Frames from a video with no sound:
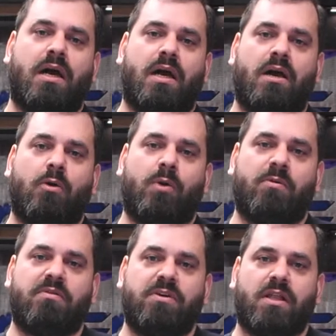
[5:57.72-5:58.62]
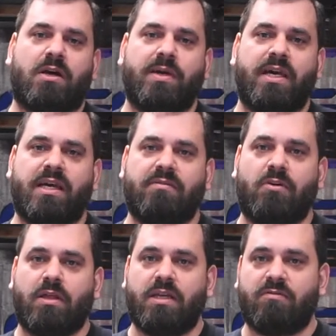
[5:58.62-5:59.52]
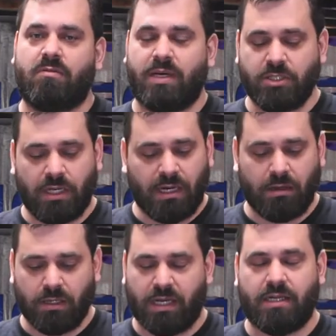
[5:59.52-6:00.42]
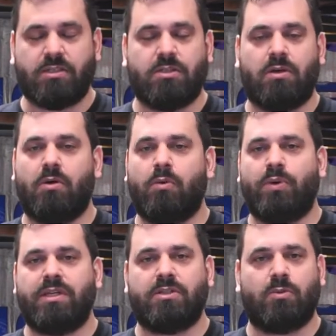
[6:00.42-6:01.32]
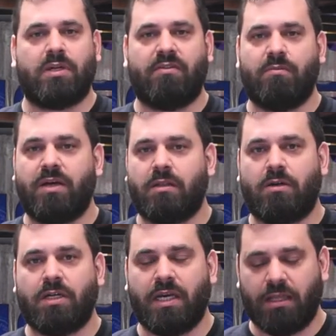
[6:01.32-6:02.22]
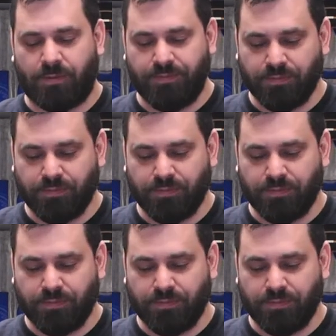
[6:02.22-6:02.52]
uh, where we feel like we can't give all that information out, and so we just want everybody to learn together.